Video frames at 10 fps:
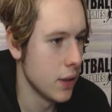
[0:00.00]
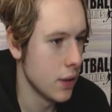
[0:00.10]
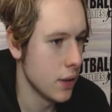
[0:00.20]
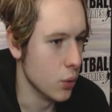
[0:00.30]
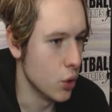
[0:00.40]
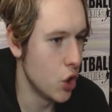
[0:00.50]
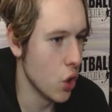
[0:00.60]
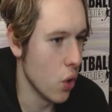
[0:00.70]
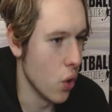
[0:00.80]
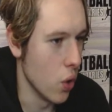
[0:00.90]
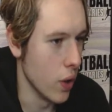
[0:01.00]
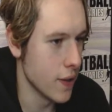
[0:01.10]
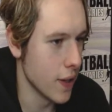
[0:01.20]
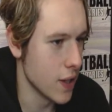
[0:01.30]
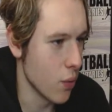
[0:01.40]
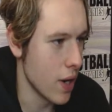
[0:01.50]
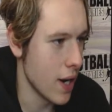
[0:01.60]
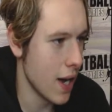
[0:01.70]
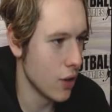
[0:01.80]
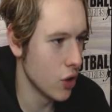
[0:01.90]
Luke Shaw inside to
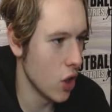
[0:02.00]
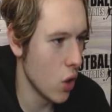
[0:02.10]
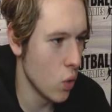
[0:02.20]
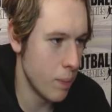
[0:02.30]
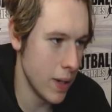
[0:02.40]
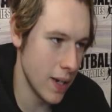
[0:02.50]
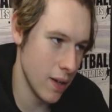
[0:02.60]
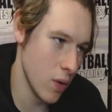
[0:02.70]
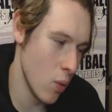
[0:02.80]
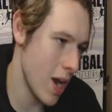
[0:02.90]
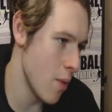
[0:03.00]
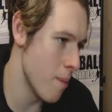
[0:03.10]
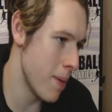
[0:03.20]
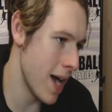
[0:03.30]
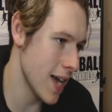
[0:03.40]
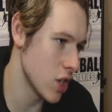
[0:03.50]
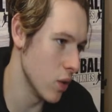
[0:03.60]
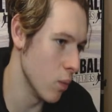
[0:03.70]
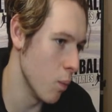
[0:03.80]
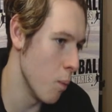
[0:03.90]
Ronaldo. Bit of a wayward pass
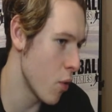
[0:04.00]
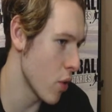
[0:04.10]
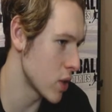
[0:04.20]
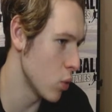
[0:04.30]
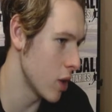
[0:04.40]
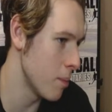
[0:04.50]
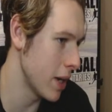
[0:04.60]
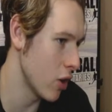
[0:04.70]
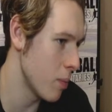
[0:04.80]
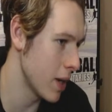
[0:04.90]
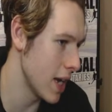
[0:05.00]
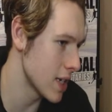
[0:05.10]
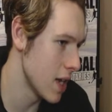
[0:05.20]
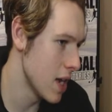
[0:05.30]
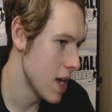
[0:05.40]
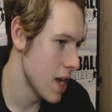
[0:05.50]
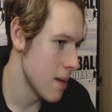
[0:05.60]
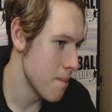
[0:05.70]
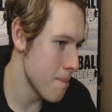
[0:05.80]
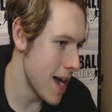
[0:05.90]
and Chris Wood could pick it up against
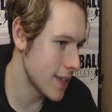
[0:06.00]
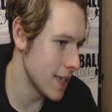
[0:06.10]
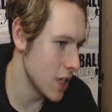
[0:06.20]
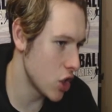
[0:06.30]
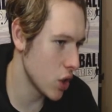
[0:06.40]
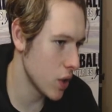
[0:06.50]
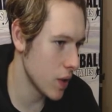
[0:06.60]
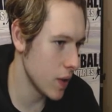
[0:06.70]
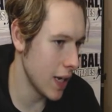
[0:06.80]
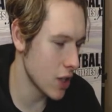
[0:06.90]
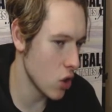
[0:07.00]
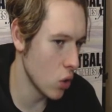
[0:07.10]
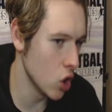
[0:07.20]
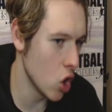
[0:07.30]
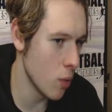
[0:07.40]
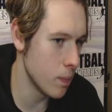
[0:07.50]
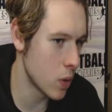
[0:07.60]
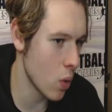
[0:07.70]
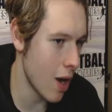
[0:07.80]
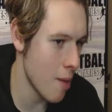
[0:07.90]
Matic. He has to hold it up
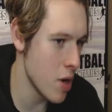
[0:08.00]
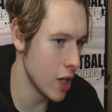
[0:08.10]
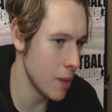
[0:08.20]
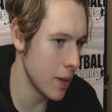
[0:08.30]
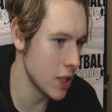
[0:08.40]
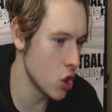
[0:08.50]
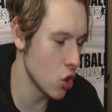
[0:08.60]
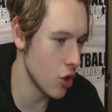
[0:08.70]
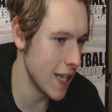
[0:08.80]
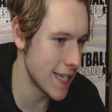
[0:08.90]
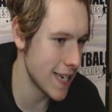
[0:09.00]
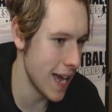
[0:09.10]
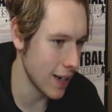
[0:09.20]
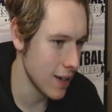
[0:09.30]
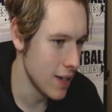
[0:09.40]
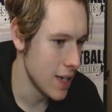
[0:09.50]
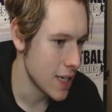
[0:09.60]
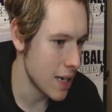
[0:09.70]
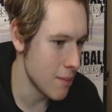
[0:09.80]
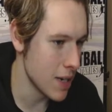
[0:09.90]
to allow Burnley players to join the attack. It's
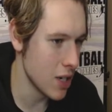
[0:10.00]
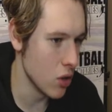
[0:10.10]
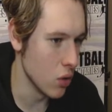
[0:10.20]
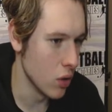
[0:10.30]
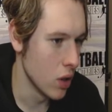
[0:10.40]
now McNeil.